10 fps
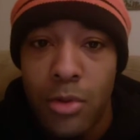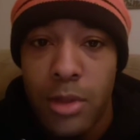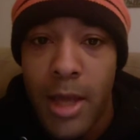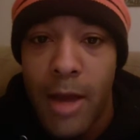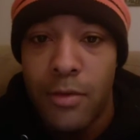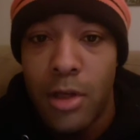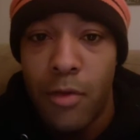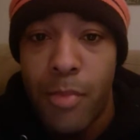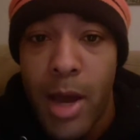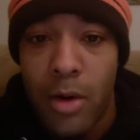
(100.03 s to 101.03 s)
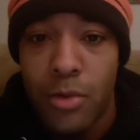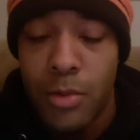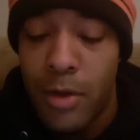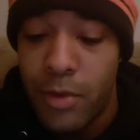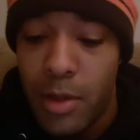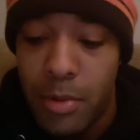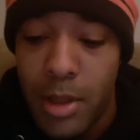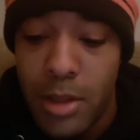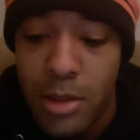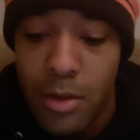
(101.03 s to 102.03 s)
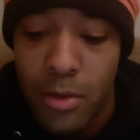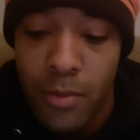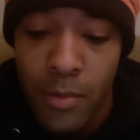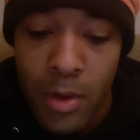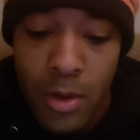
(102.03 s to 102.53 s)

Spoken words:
usually have tough battles whenever they play each other.